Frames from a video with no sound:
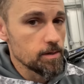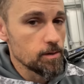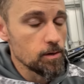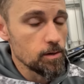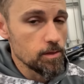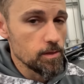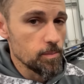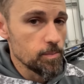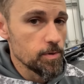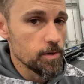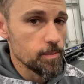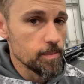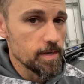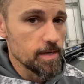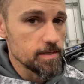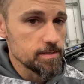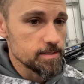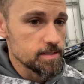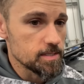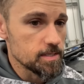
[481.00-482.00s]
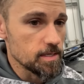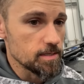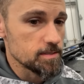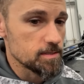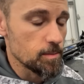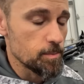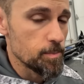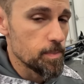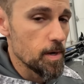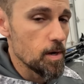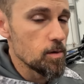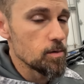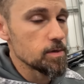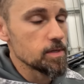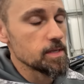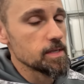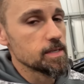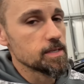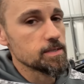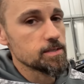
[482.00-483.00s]
on the Puma STS. The boat
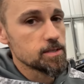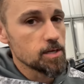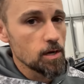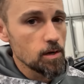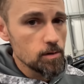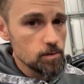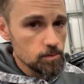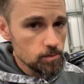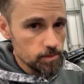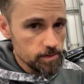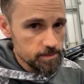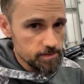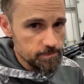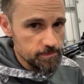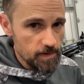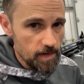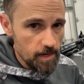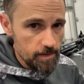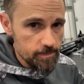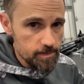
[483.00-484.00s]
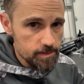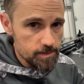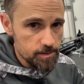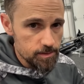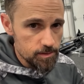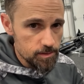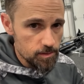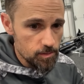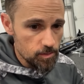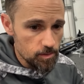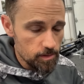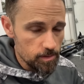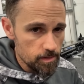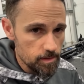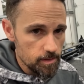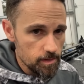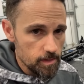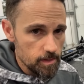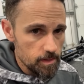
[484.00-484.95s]
in total is five inches shorter.